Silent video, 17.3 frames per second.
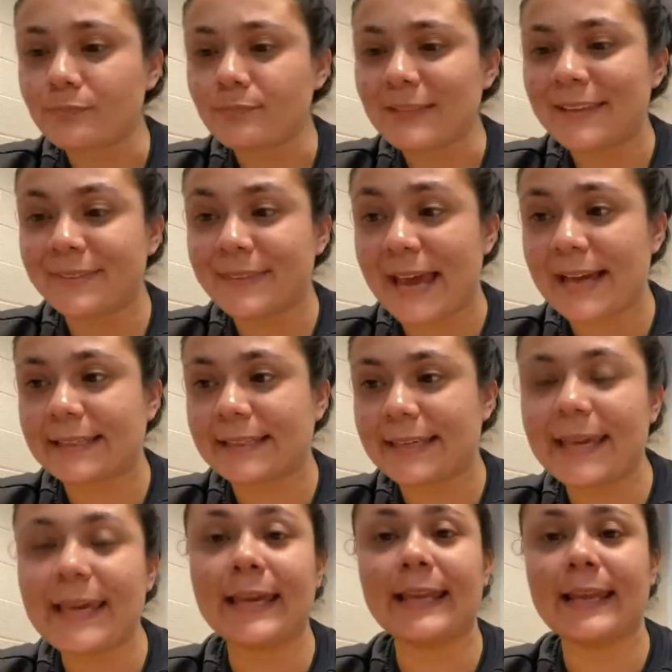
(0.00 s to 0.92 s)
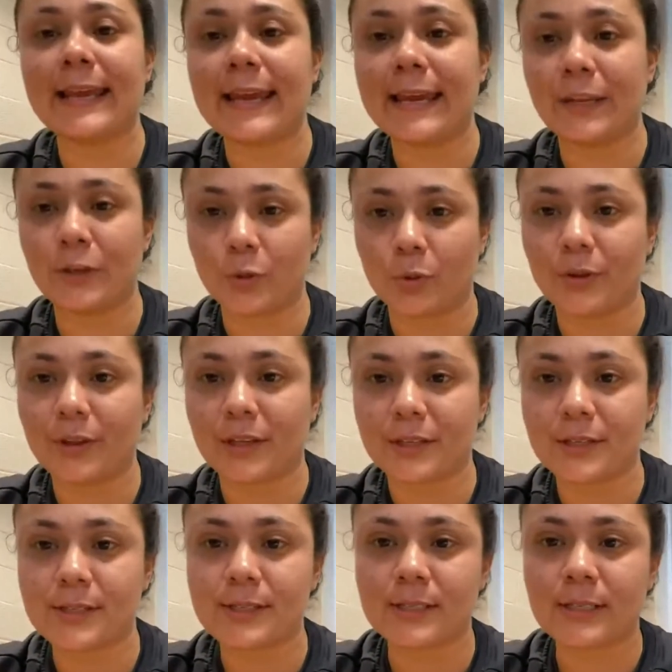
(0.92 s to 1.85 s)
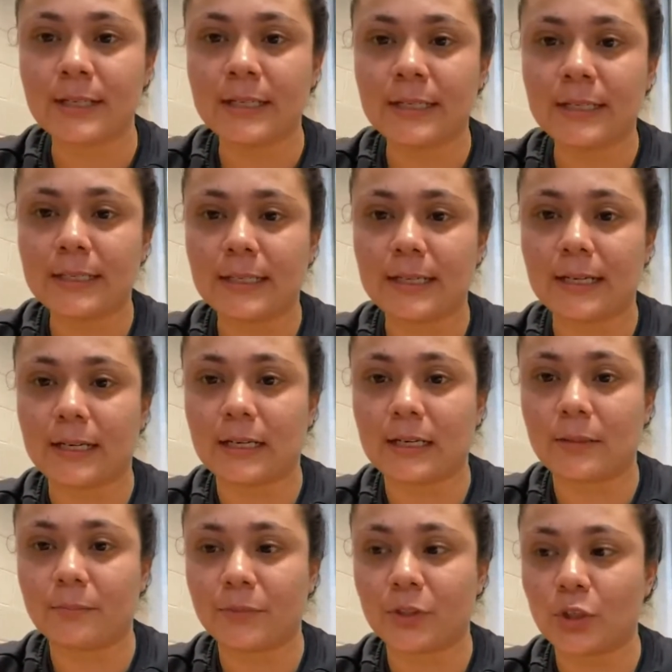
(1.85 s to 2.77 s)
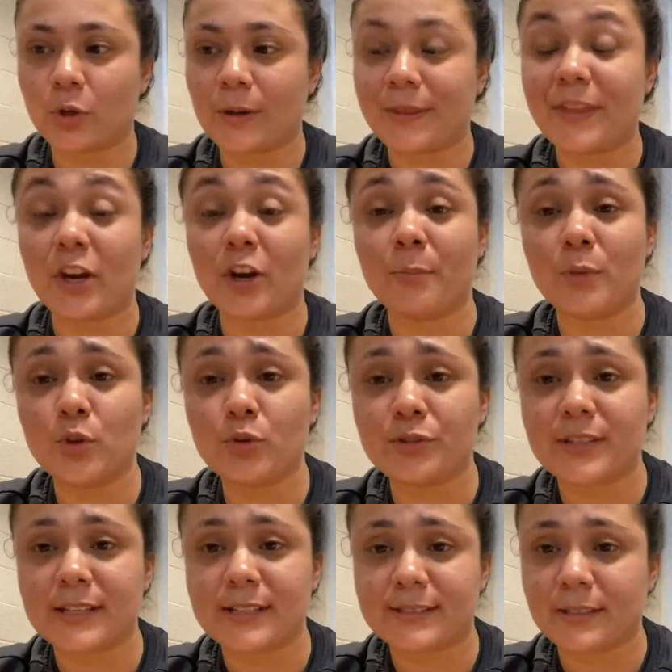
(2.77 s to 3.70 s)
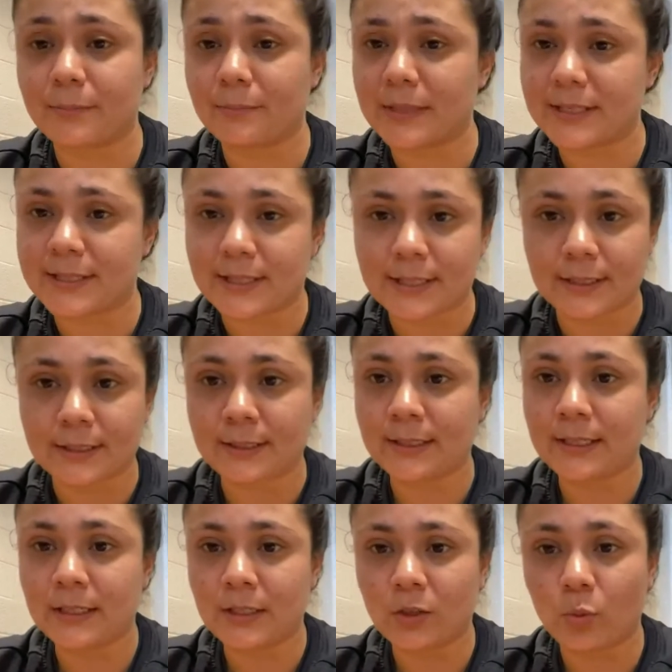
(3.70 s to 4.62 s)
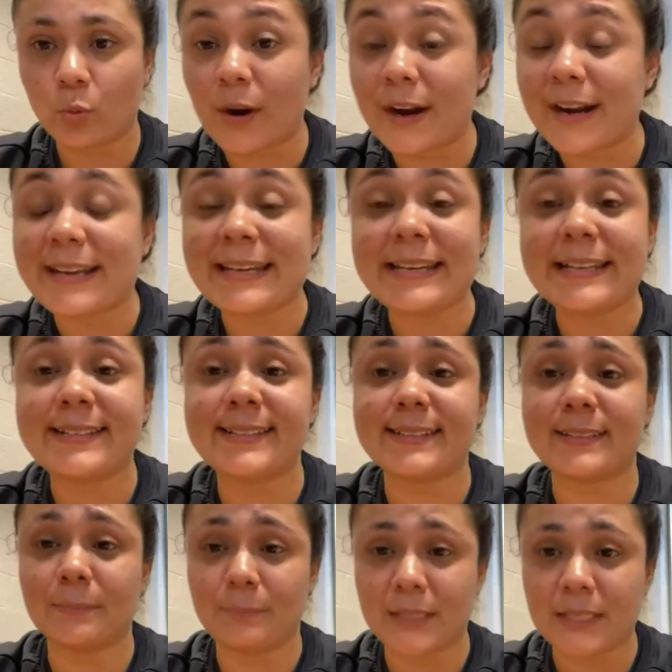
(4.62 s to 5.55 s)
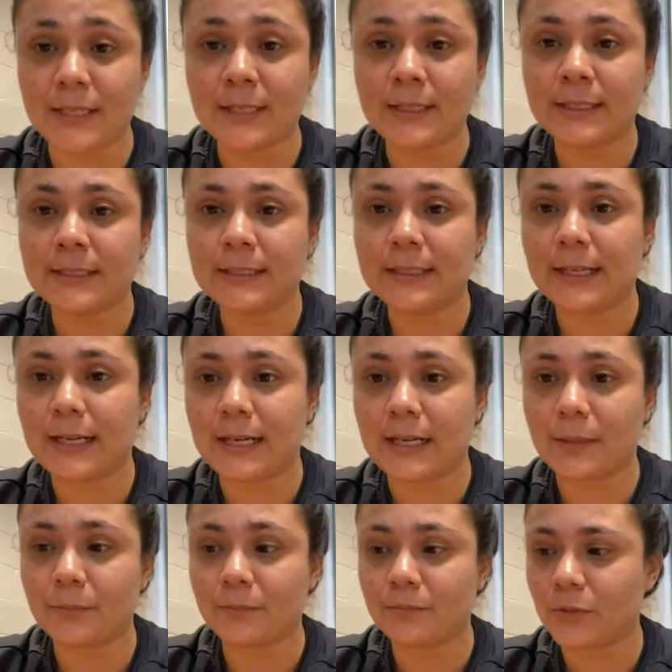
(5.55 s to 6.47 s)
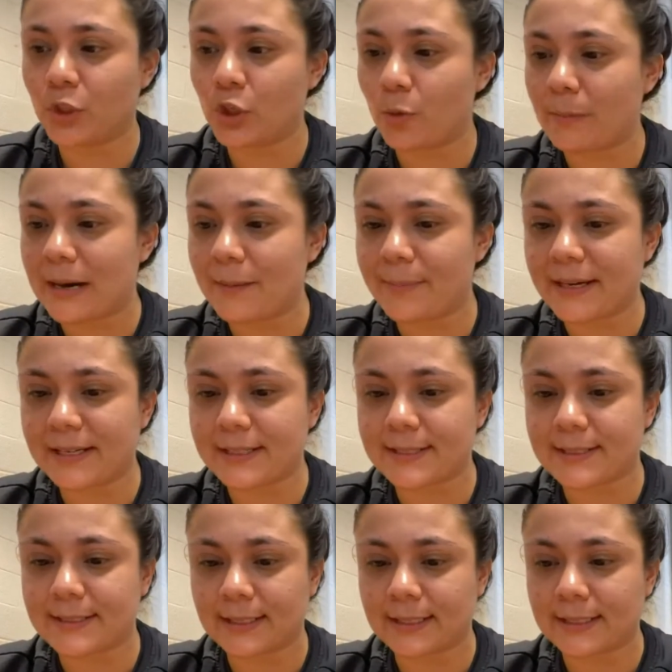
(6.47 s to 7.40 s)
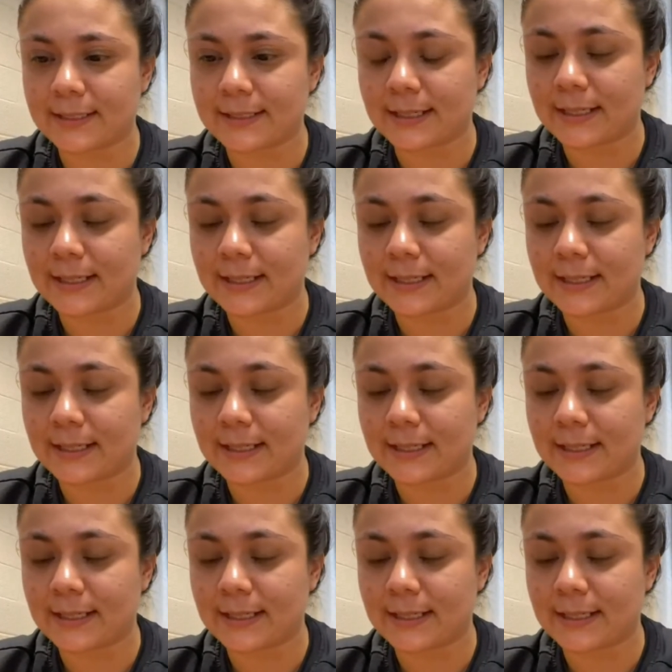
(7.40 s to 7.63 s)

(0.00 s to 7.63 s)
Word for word: that can't handle this. Right. You know, and their immune system isn't where it needs to be. You know, my biggest thing is